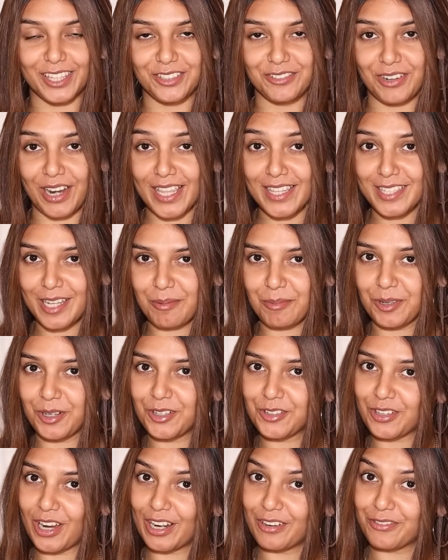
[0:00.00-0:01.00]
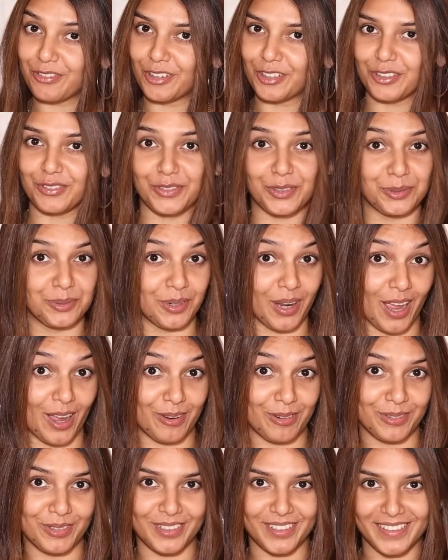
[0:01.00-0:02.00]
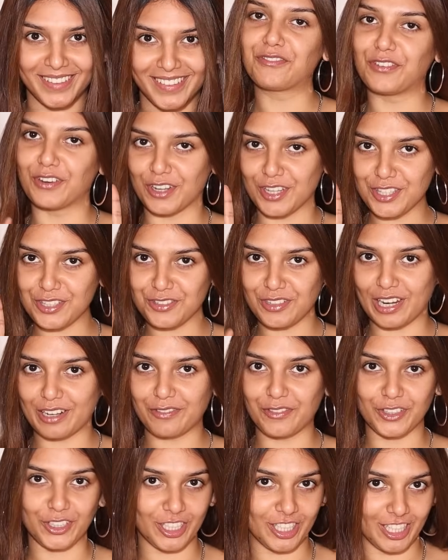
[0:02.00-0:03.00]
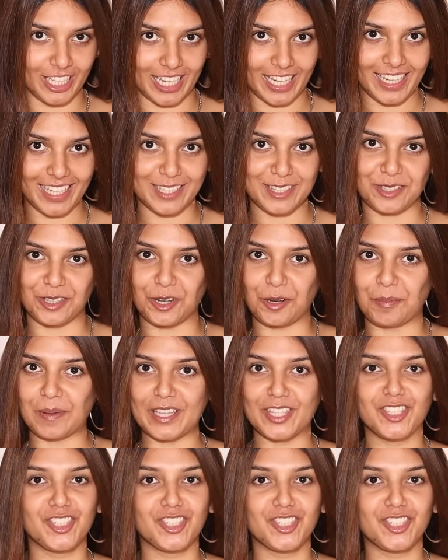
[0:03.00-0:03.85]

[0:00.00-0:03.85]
the rest I'm going to try in front of you now. First trend for today is going to be